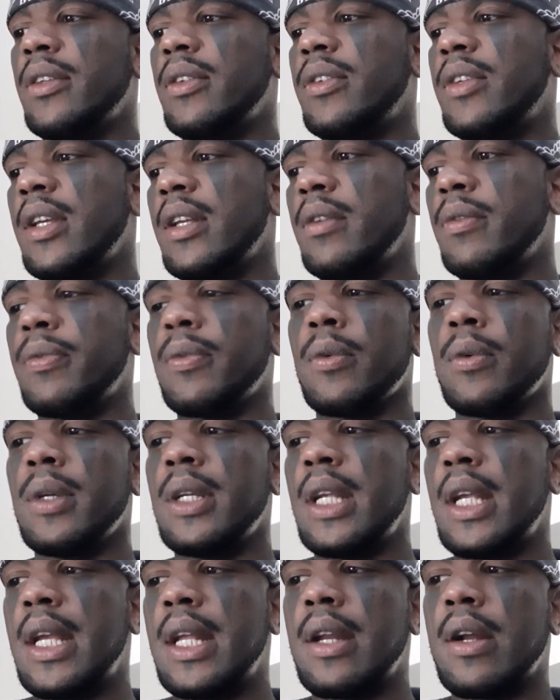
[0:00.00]

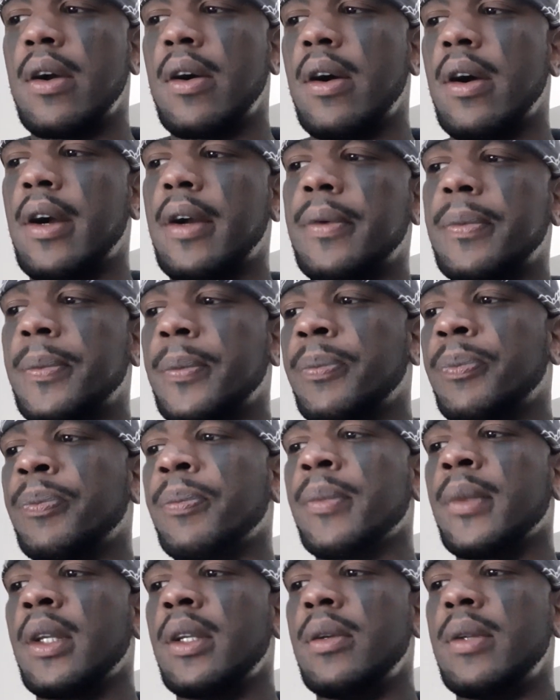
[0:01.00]
1040NR
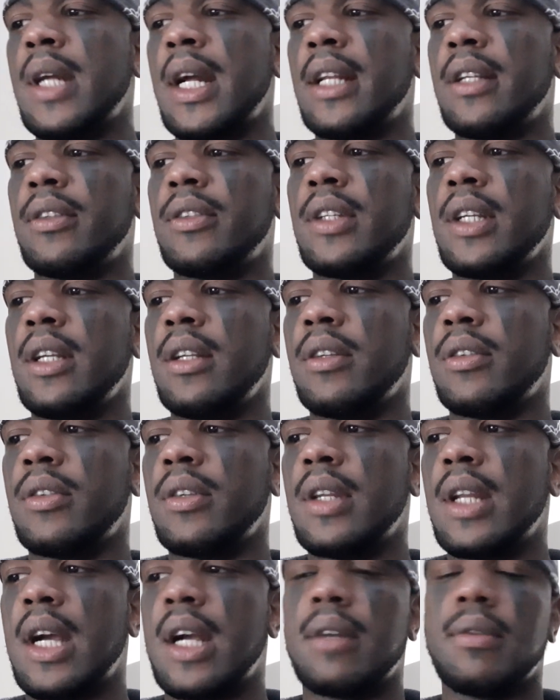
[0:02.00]
United States
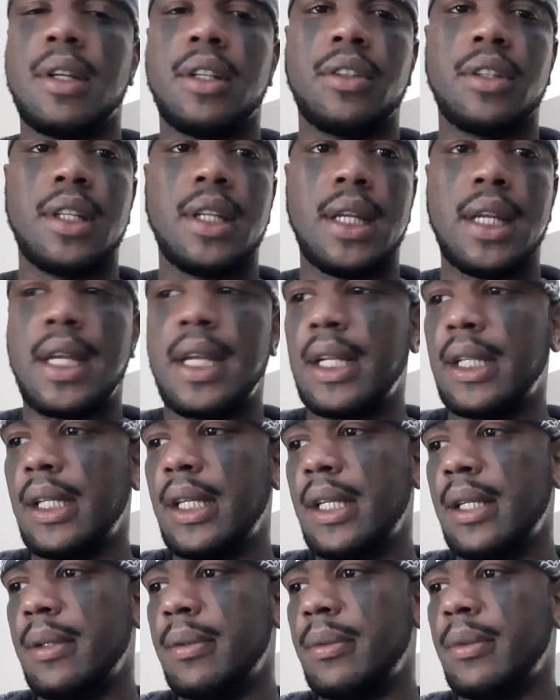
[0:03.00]
Non-Resident
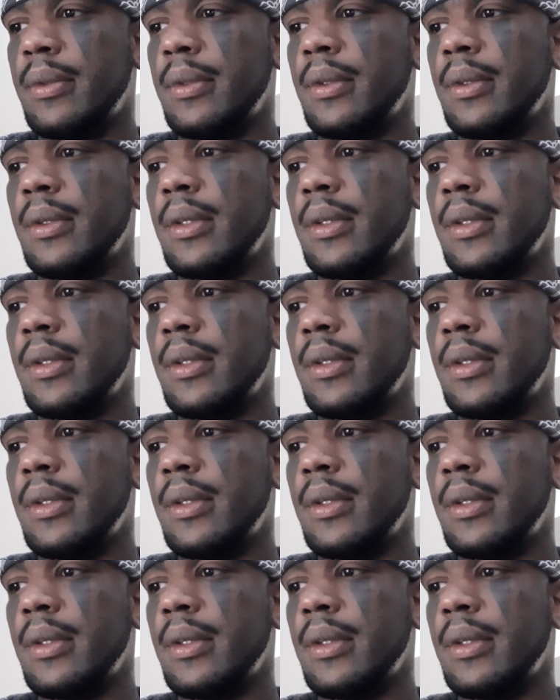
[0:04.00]
Alien